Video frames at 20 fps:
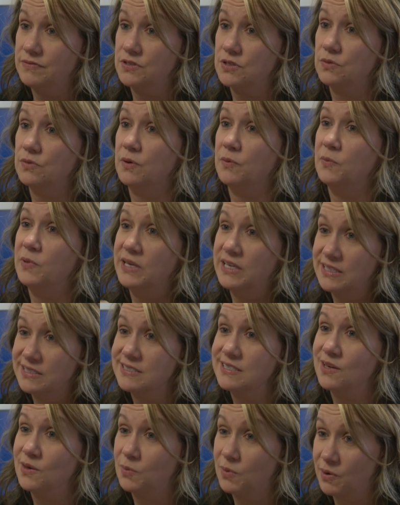so that we can
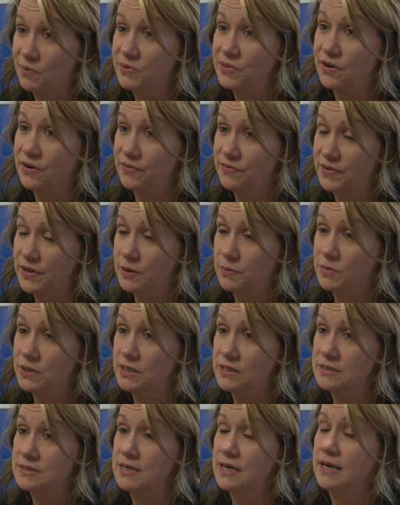celebrate with our
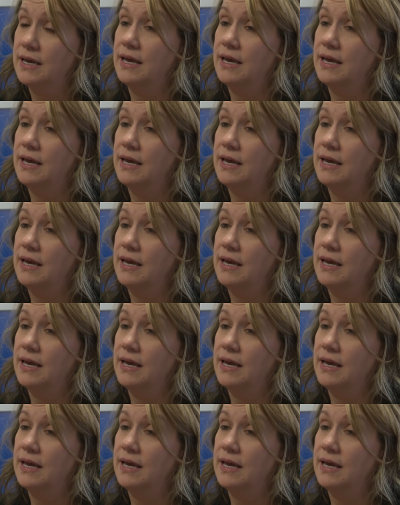families.